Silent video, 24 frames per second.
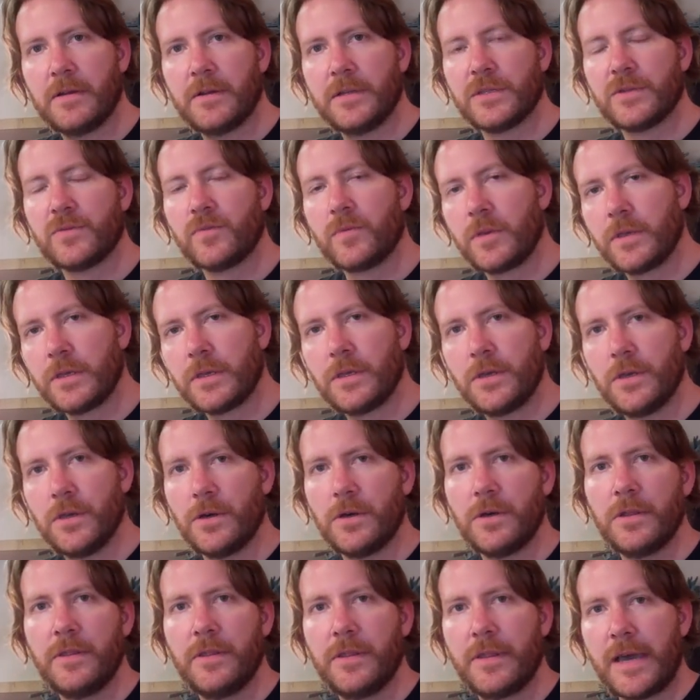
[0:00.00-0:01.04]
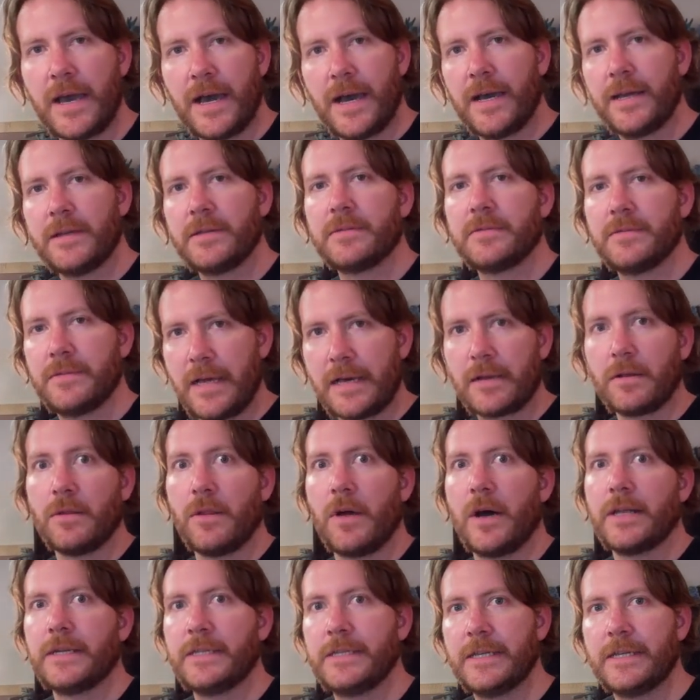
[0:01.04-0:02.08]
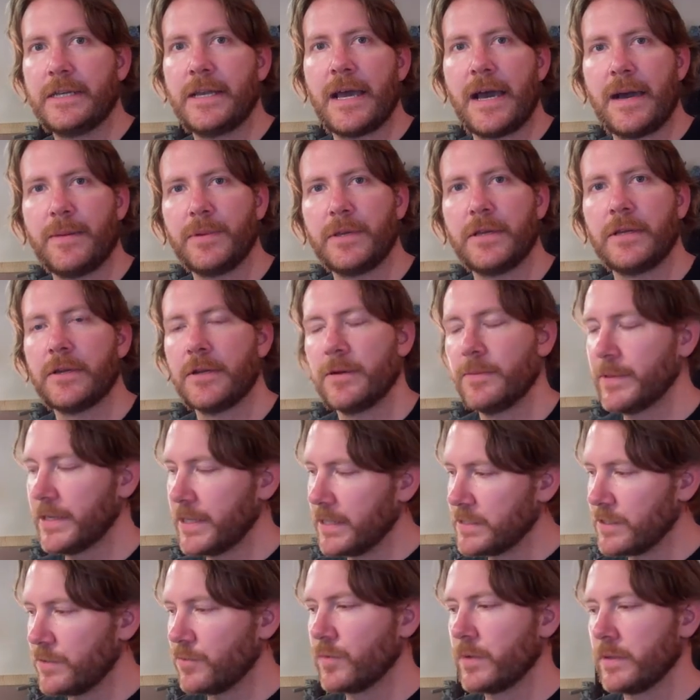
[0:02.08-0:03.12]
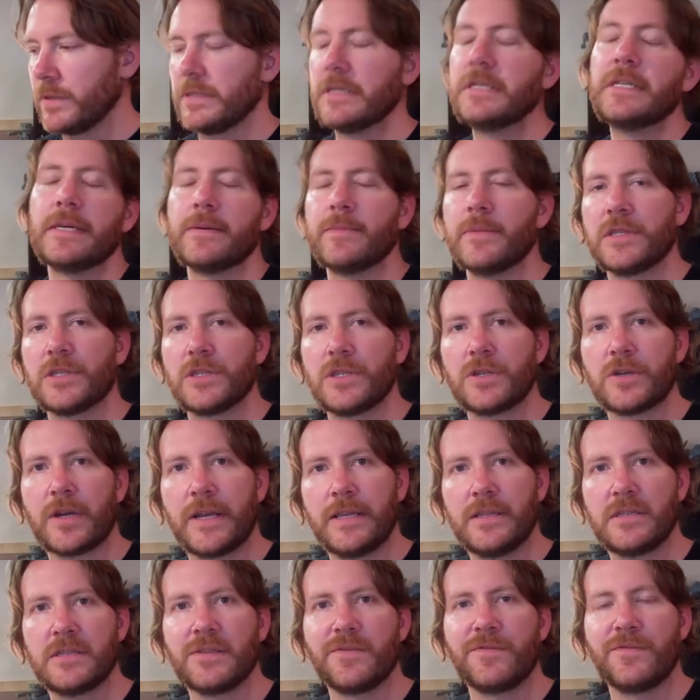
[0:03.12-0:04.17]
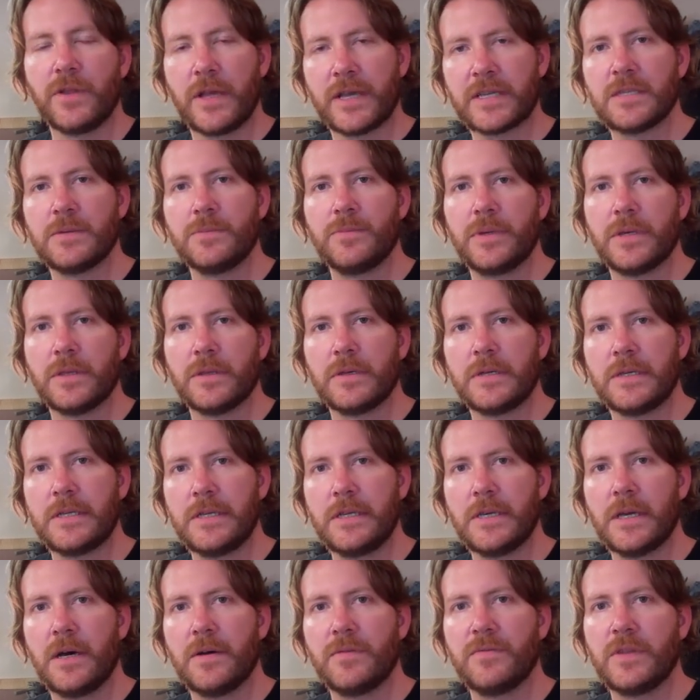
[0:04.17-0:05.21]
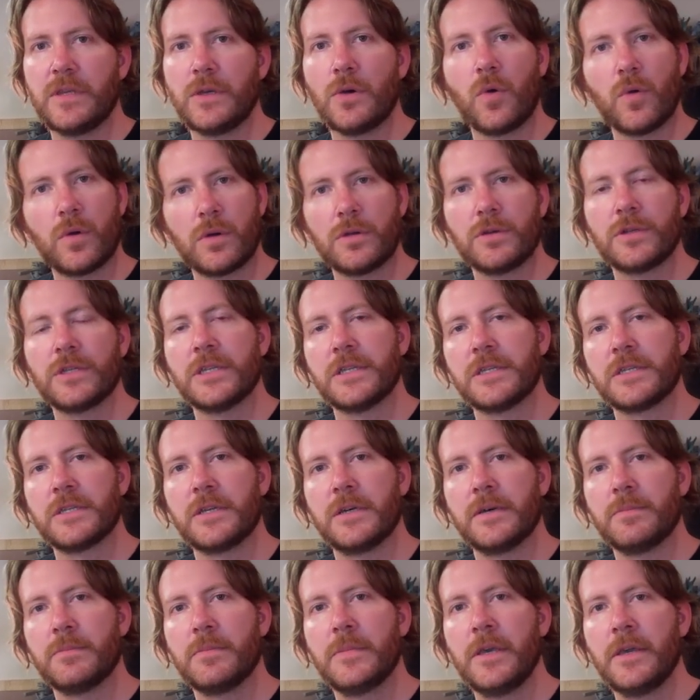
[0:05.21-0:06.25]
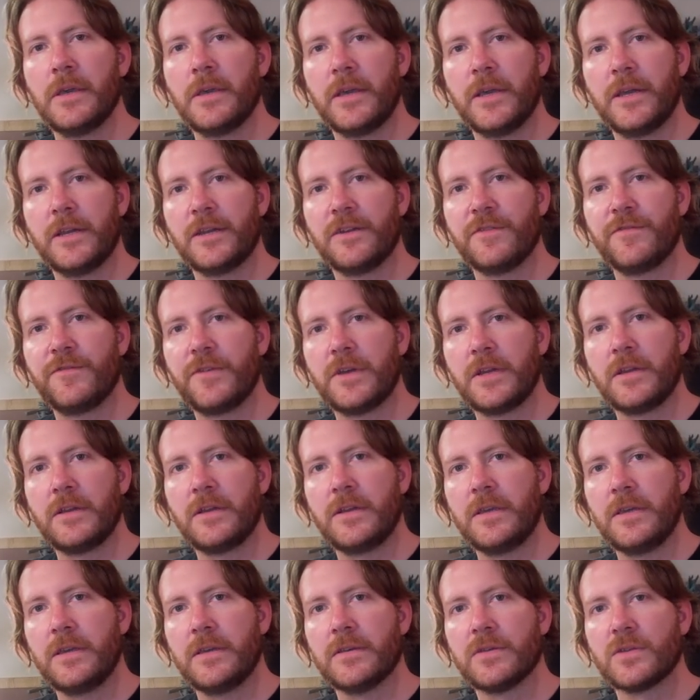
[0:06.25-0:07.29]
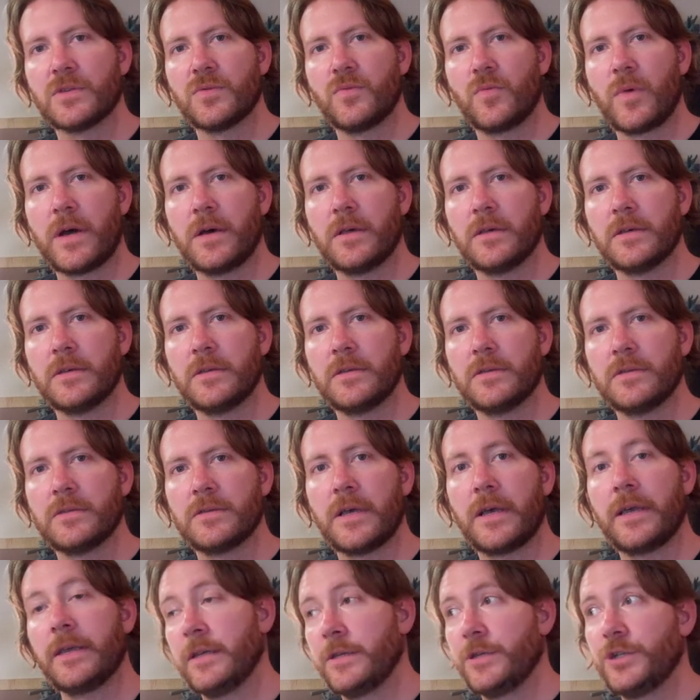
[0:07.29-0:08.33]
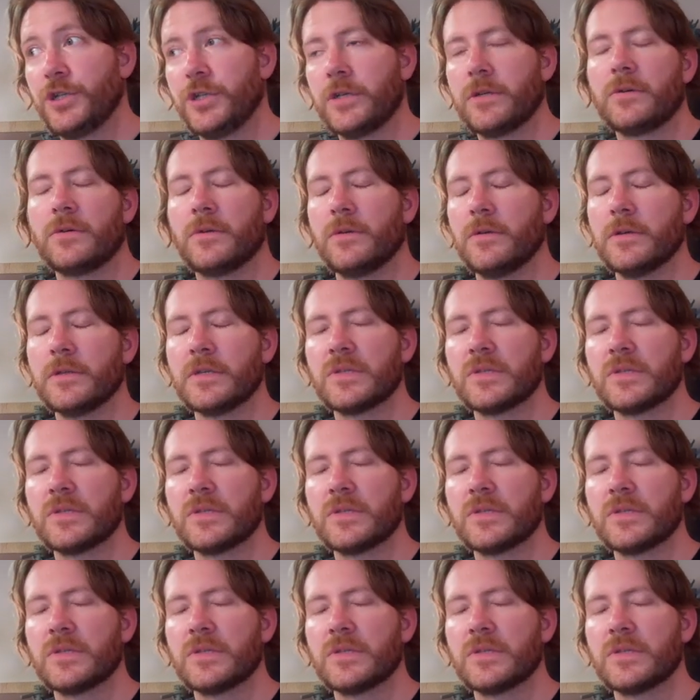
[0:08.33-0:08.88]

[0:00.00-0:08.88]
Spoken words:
and it's really good that a lot did happen here because it really demonstrates the flexibility of the order system in Infinity as well as in general,